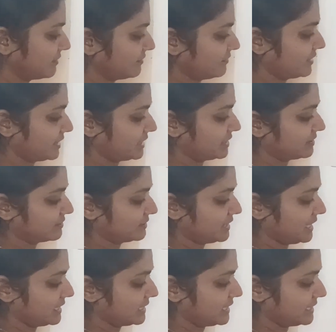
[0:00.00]
Very good.
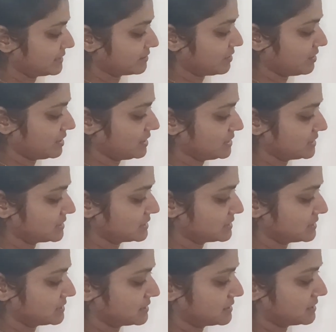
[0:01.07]
I will get cos
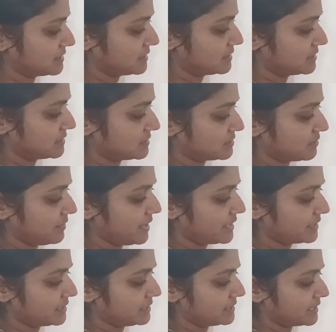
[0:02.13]

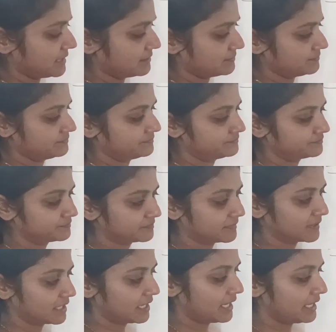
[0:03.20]
square theta.
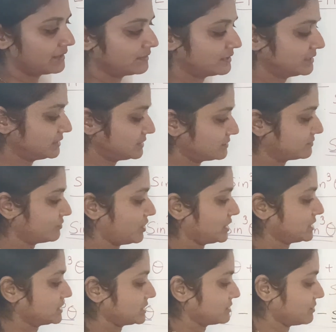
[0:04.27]
And this, what
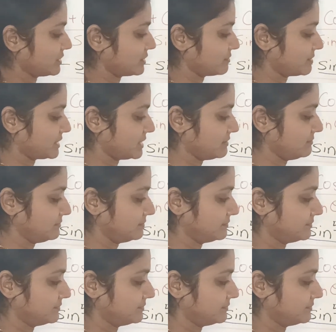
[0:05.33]
is it going to become?